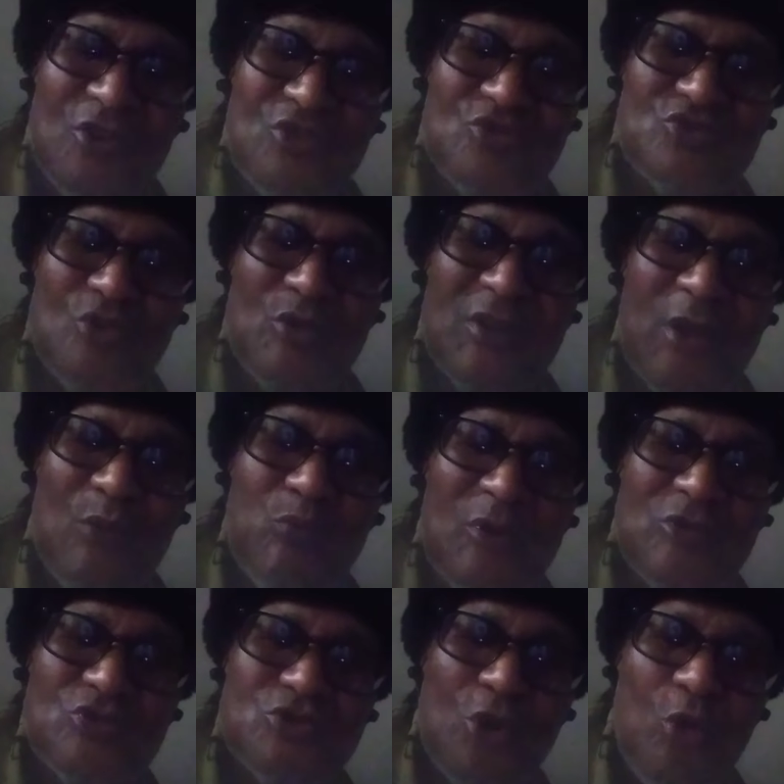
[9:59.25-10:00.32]
So they
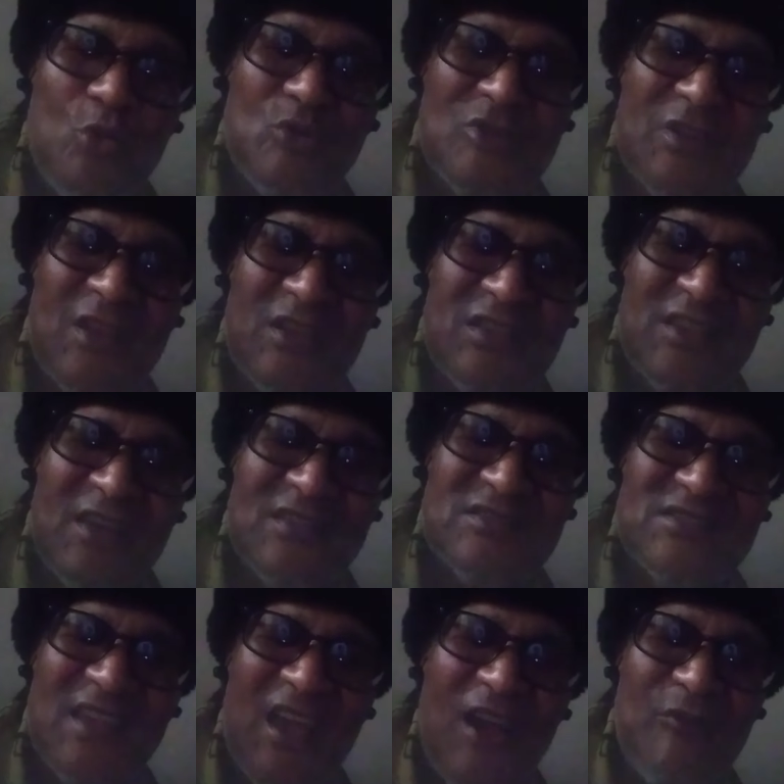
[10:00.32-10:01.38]
went totally
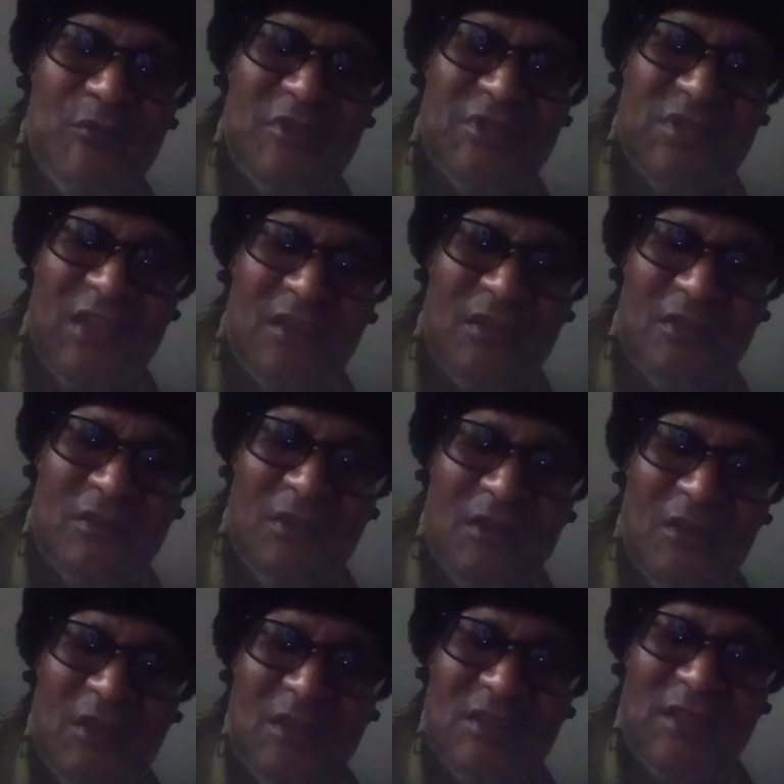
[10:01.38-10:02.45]
against everything
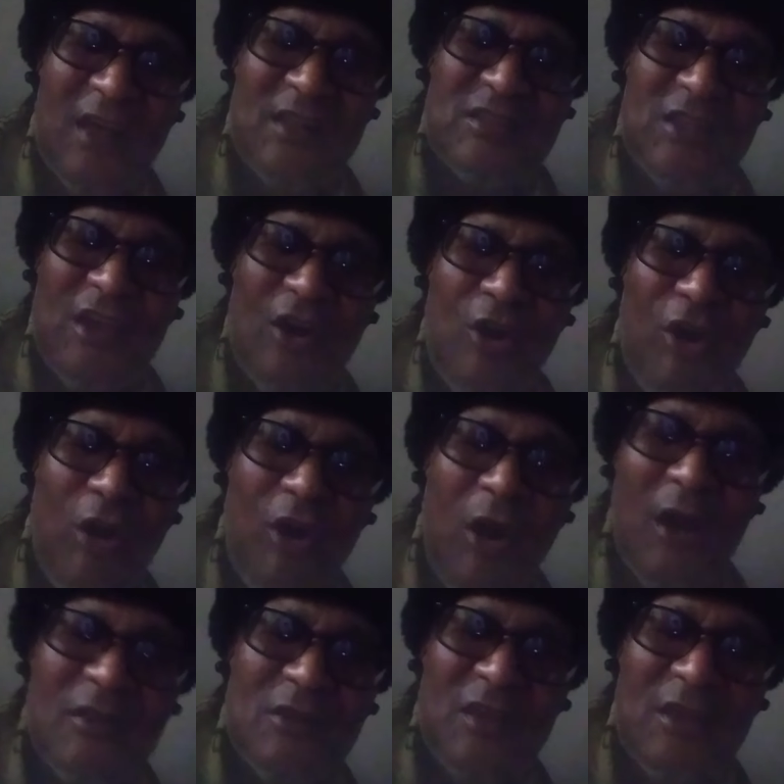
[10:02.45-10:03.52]
that their
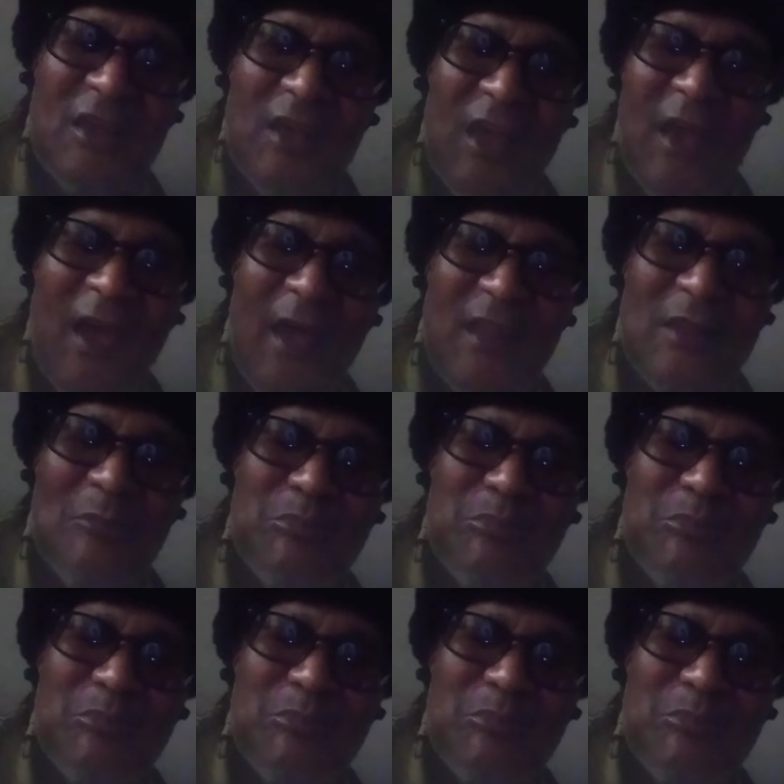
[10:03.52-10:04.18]
heart had